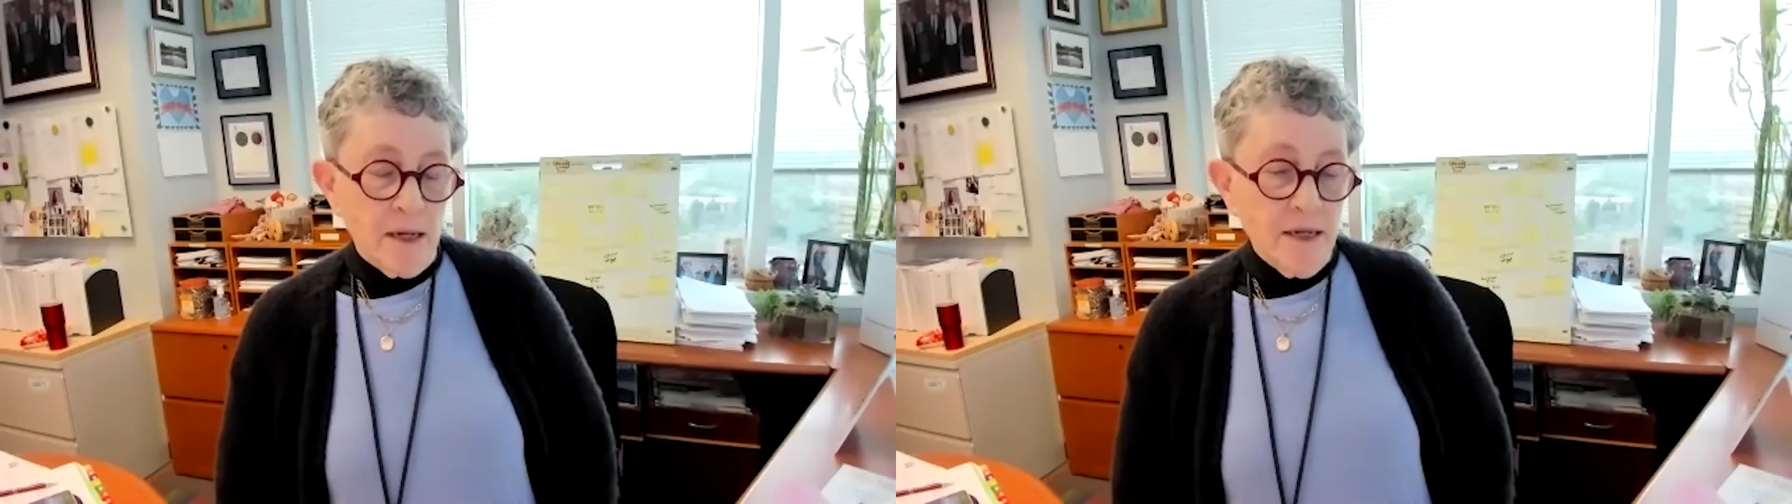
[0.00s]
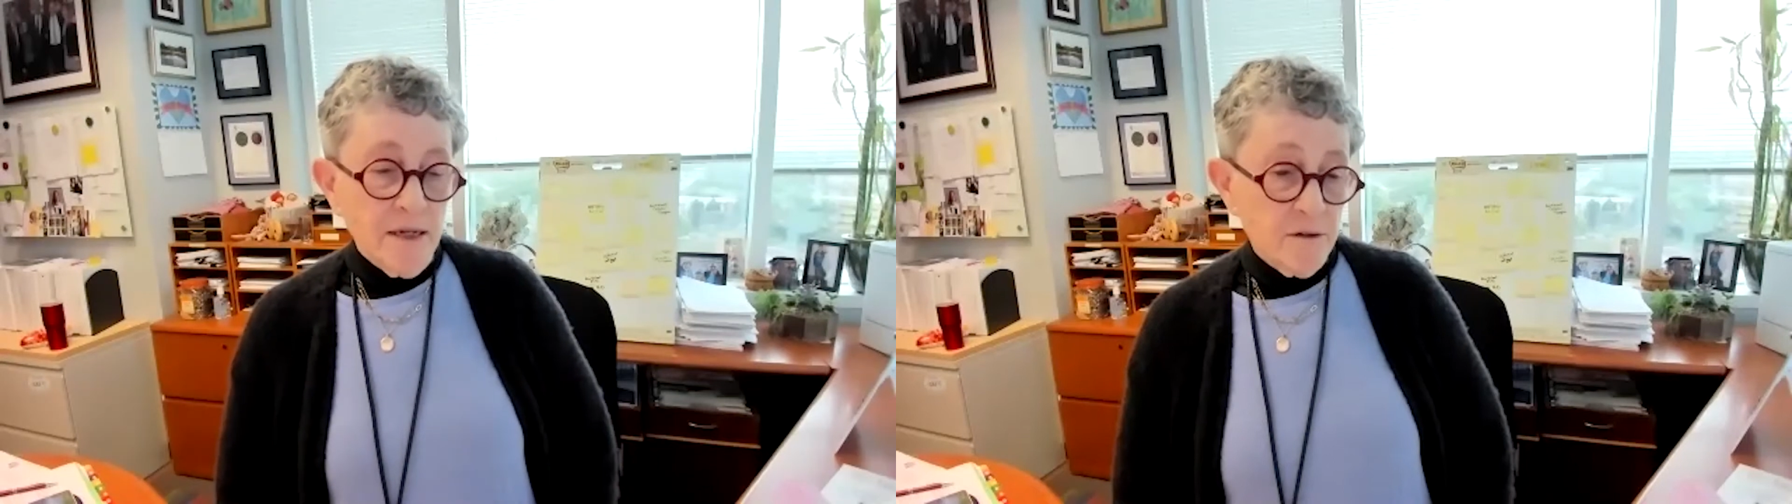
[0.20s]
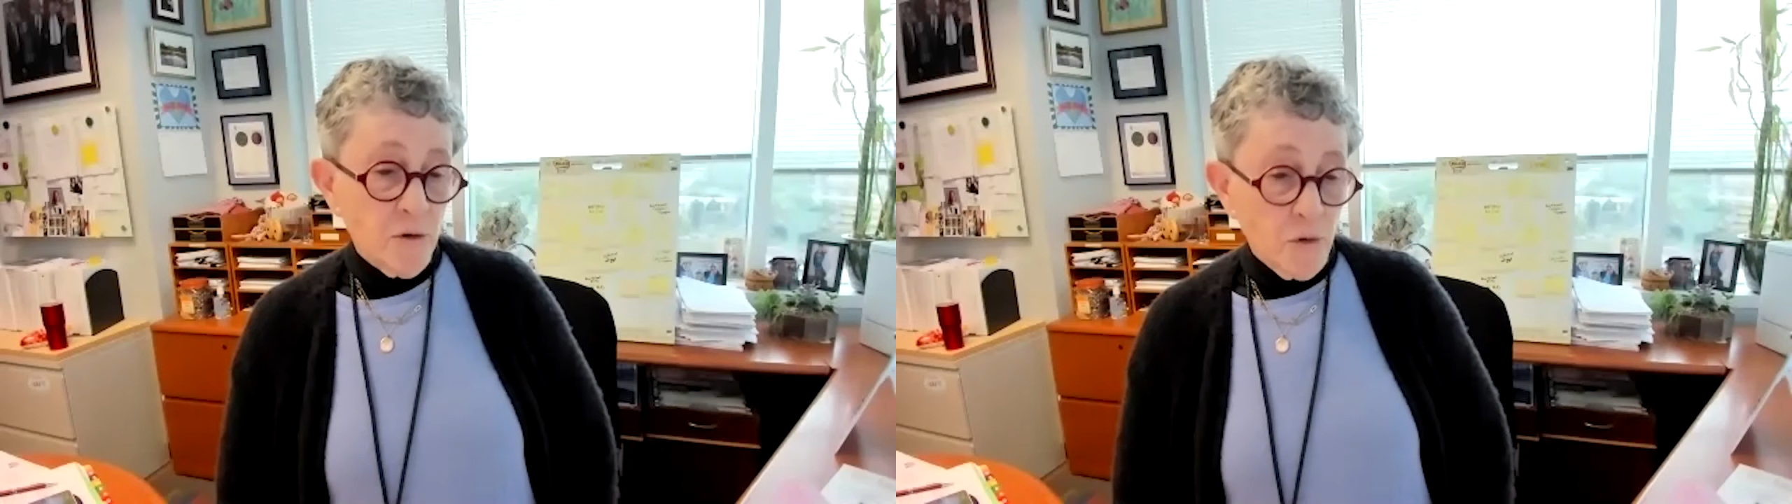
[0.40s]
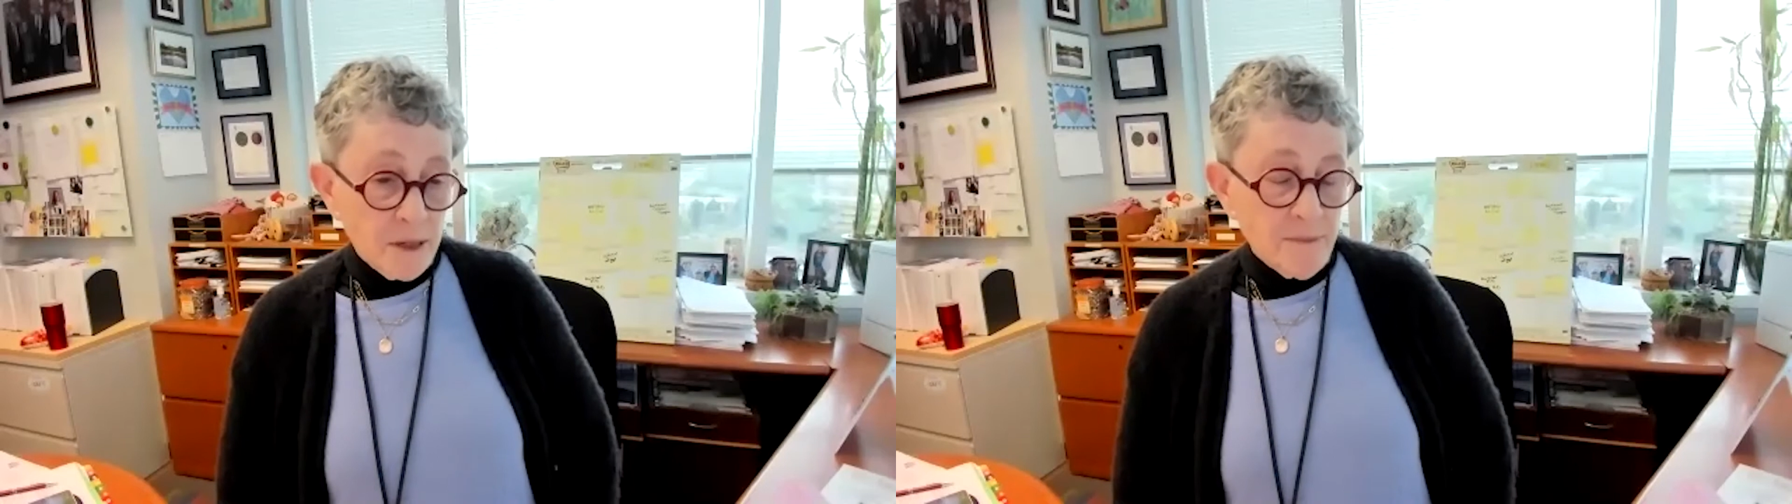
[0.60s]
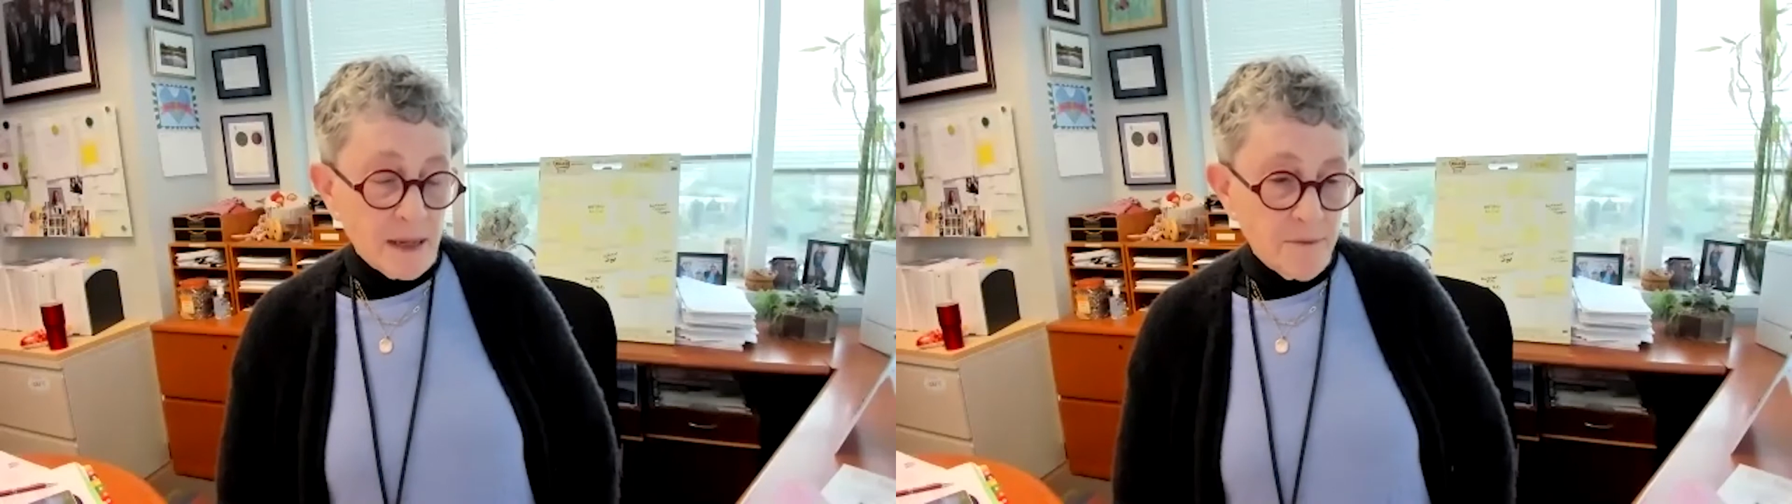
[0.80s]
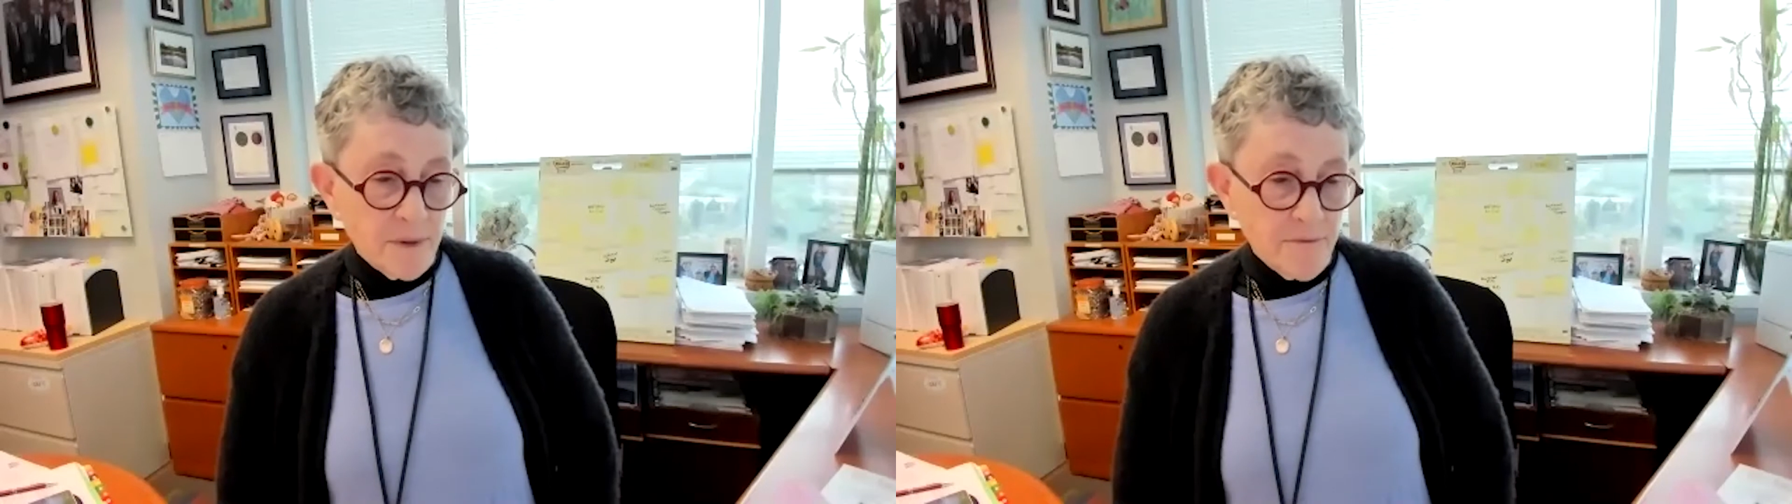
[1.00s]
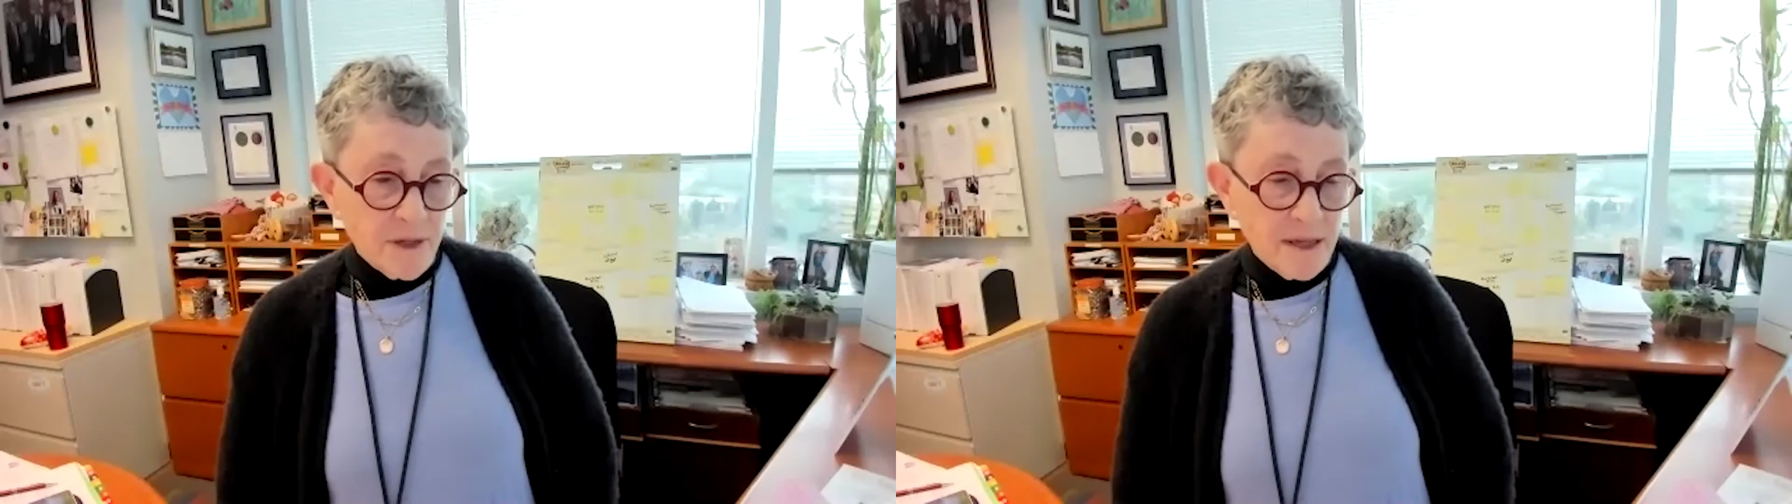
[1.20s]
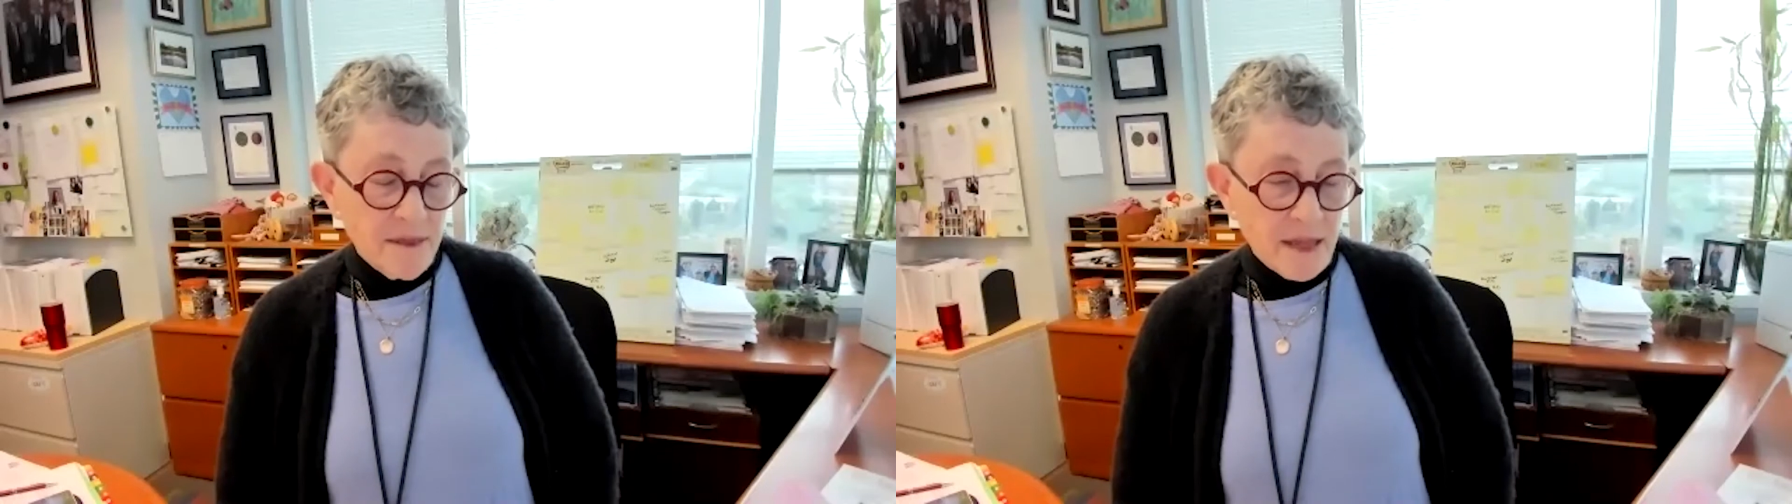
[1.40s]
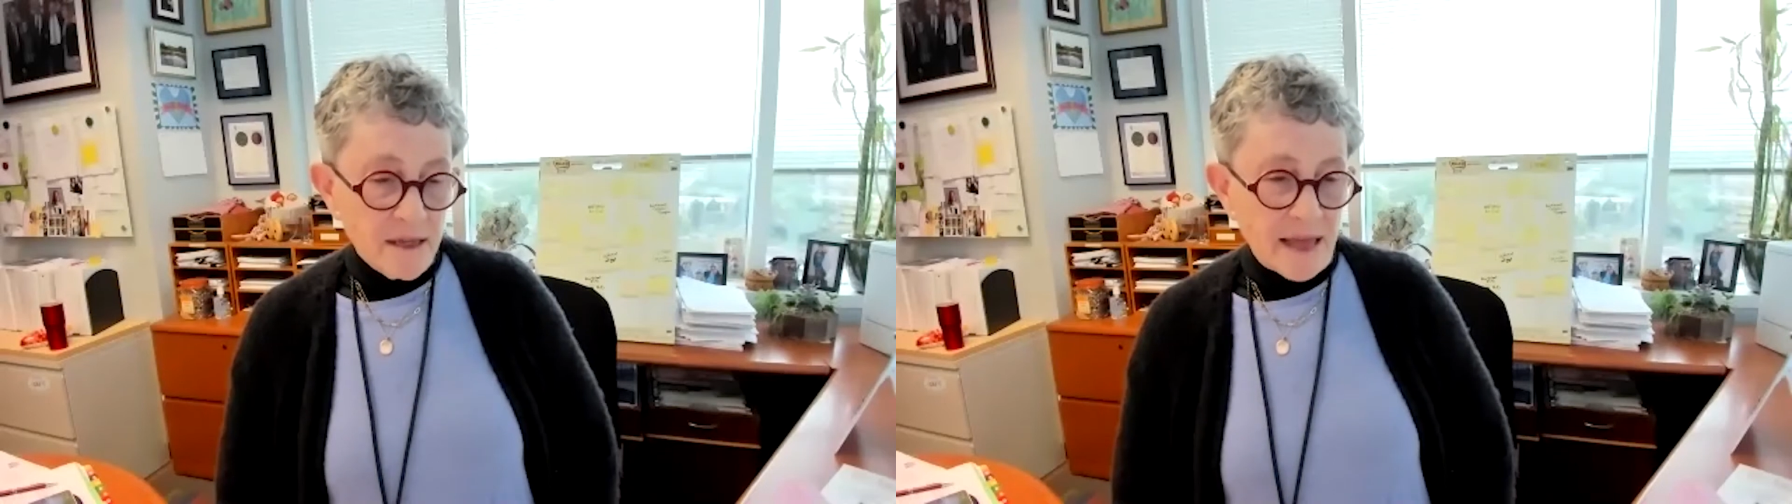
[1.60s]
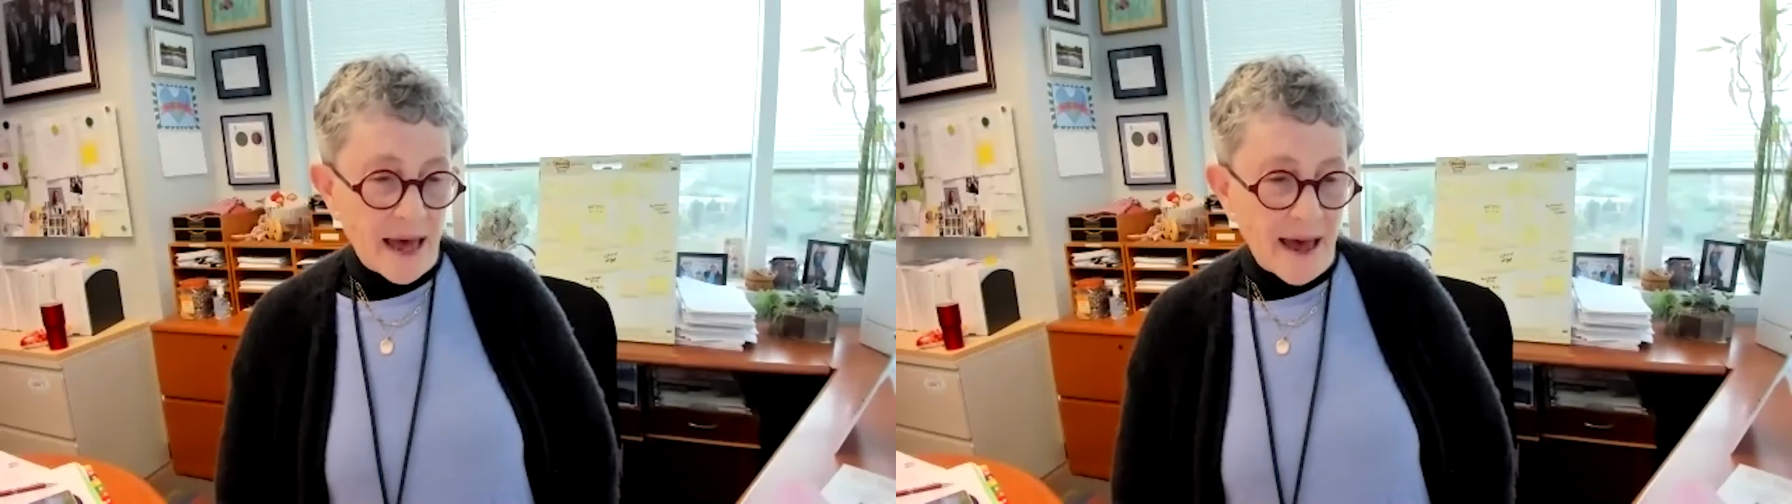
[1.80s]
in cord blood, we really
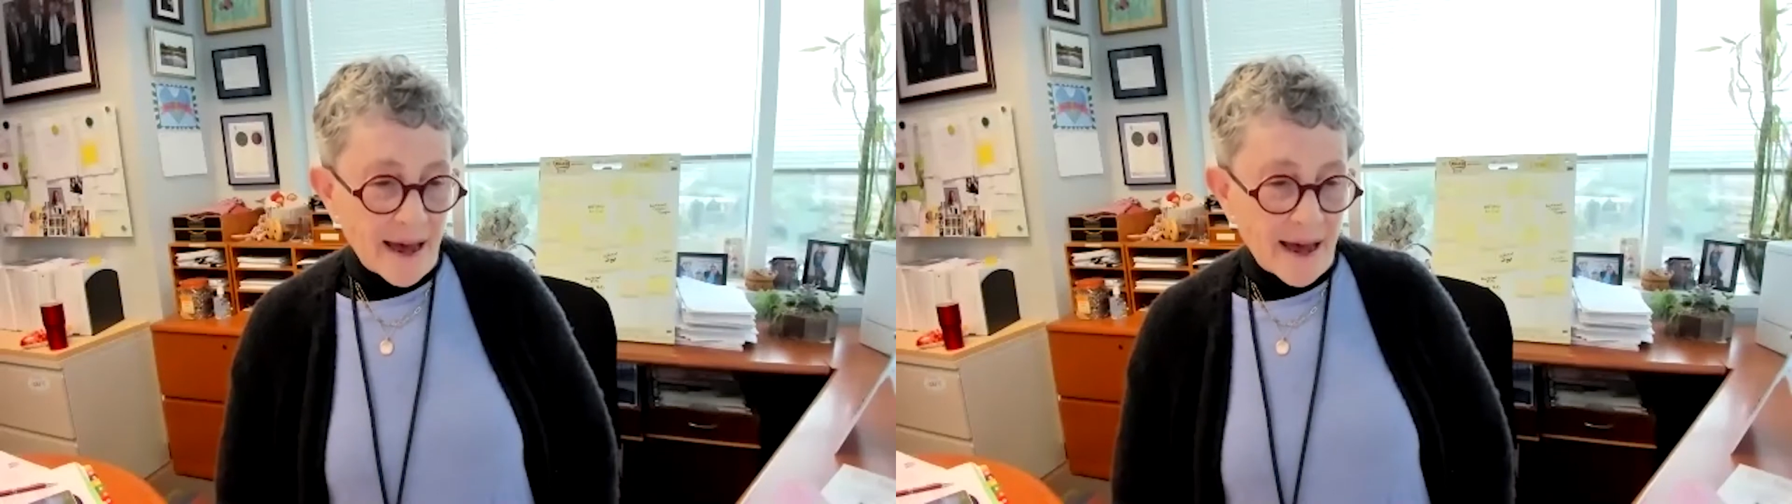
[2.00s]
think that